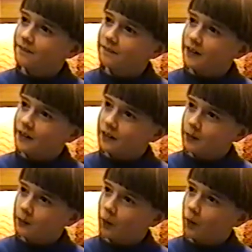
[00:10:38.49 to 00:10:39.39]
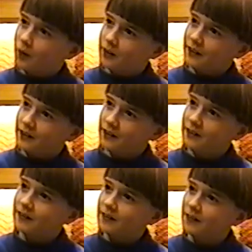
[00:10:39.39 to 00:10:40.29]
Like you pour
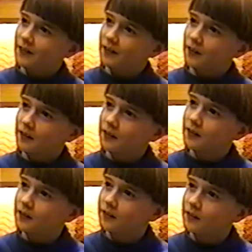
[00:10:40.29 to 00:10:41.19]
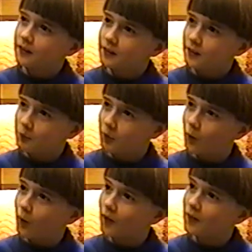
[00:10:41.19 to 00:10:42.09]
tea or you're poor.